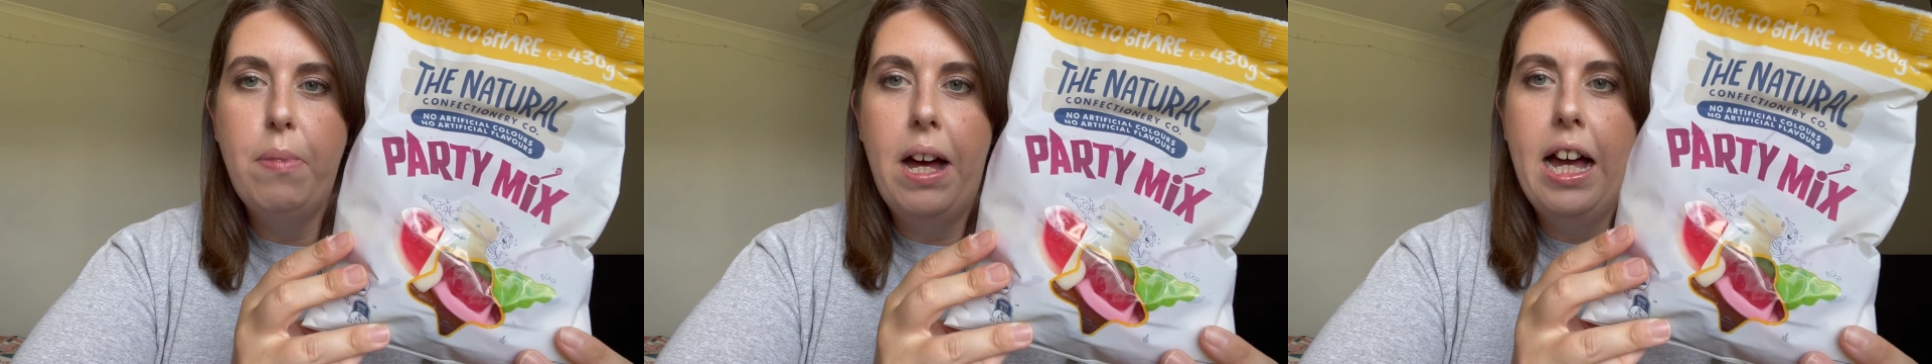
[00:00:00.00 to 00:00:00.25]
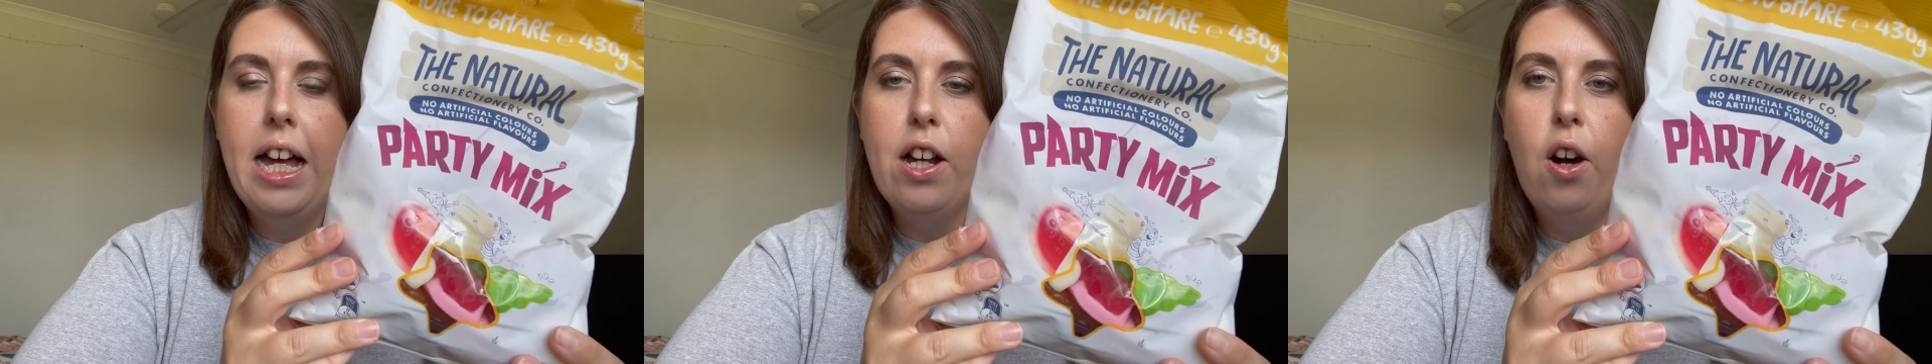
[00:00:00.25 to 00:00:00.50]

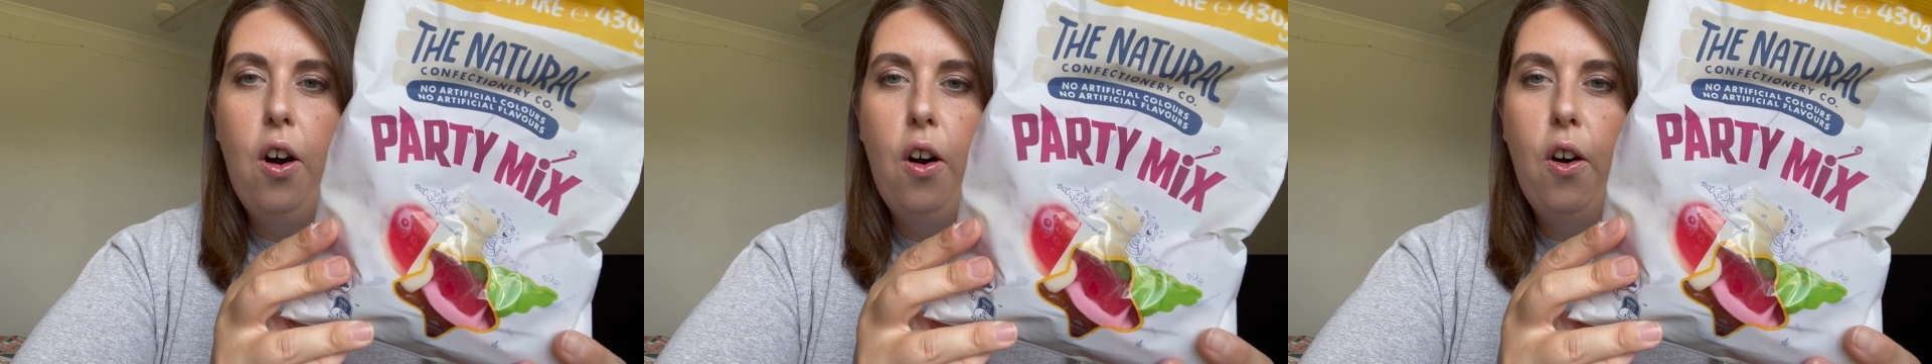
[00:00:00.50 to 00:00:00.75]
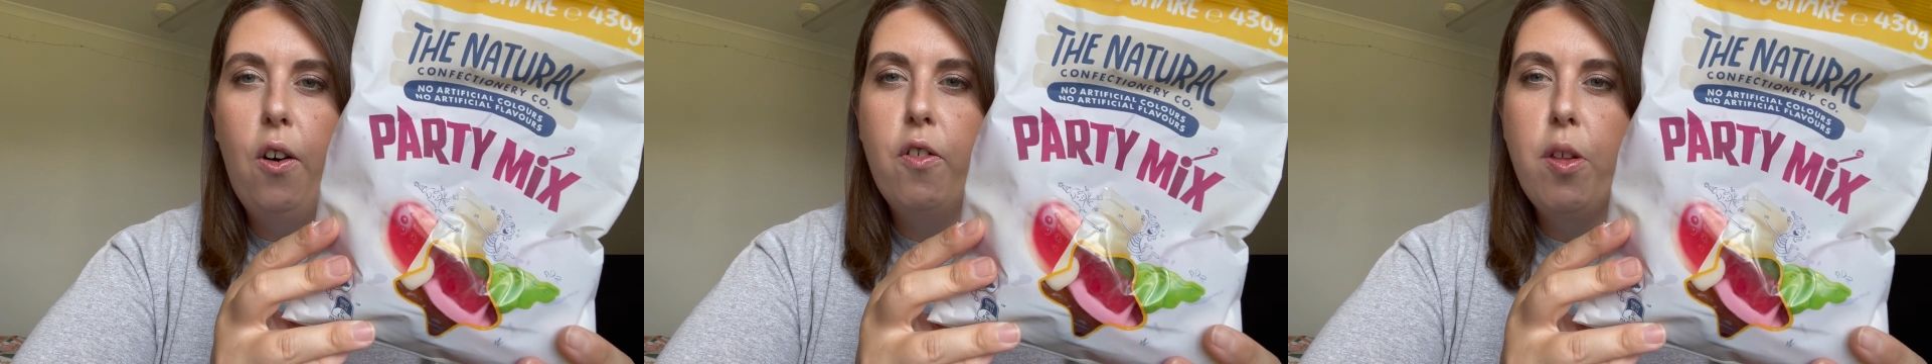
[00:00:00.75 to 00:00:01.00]
bag
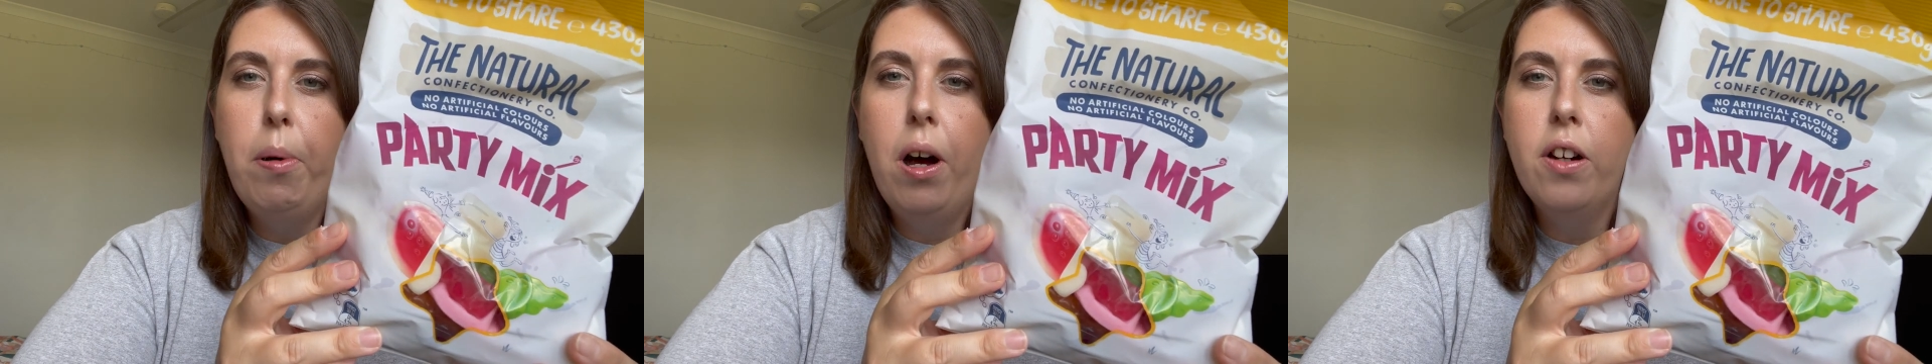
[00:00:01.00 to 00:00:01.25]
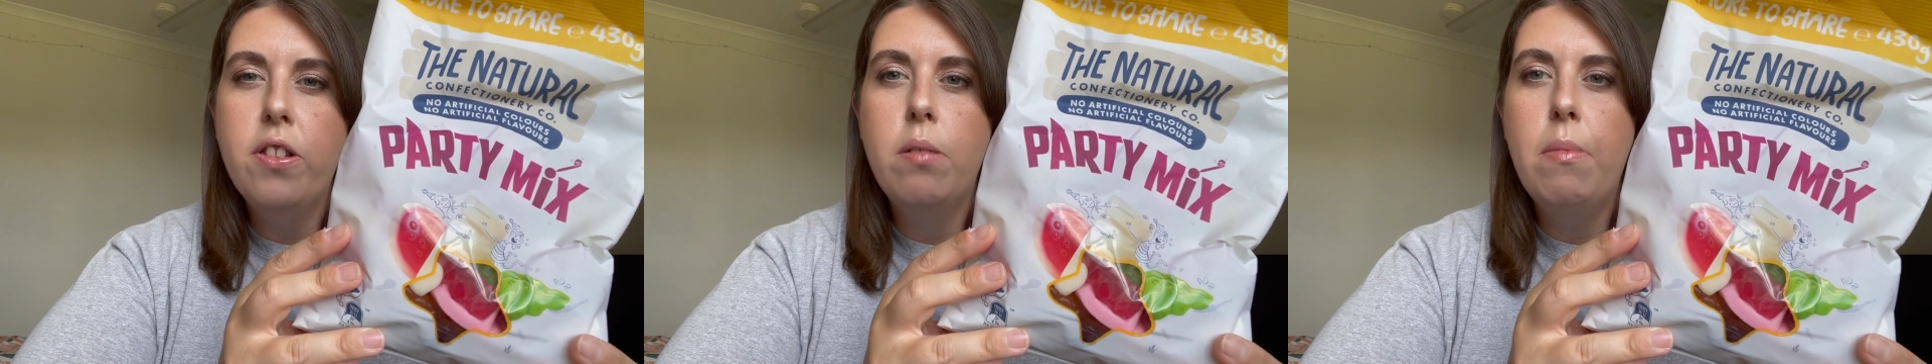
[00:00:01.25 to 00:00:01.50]
of the
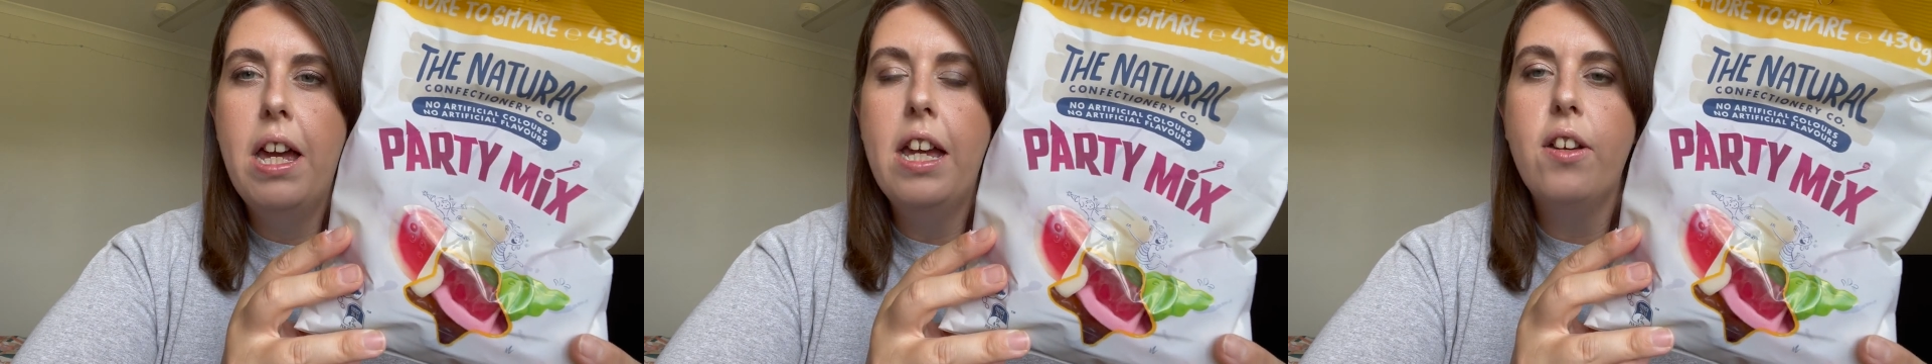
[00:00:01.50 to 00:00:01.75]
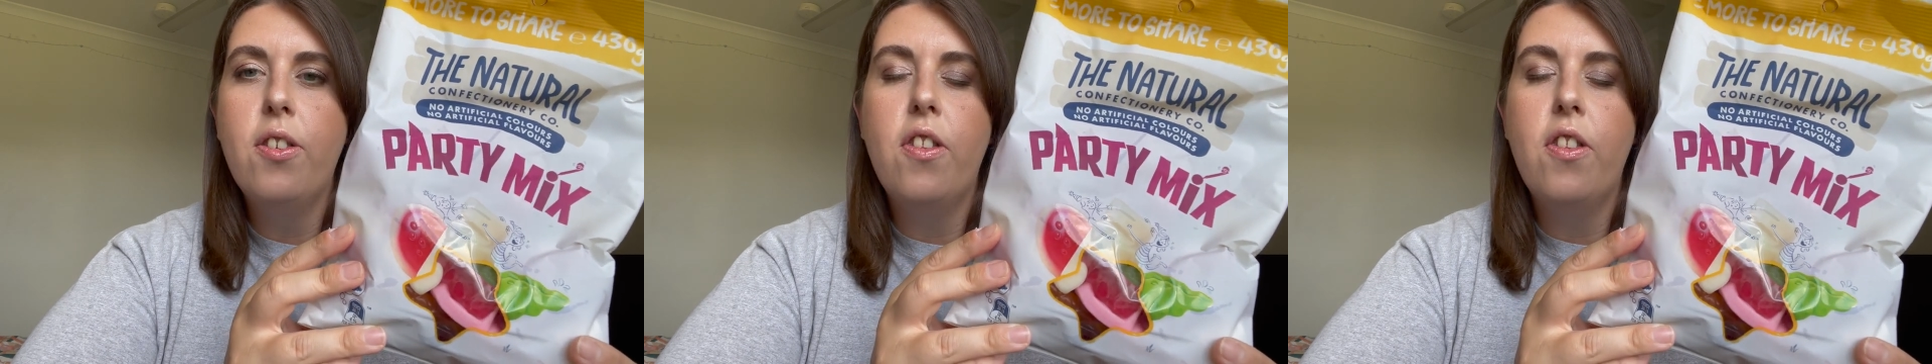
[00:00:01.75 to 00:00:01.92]
party mix.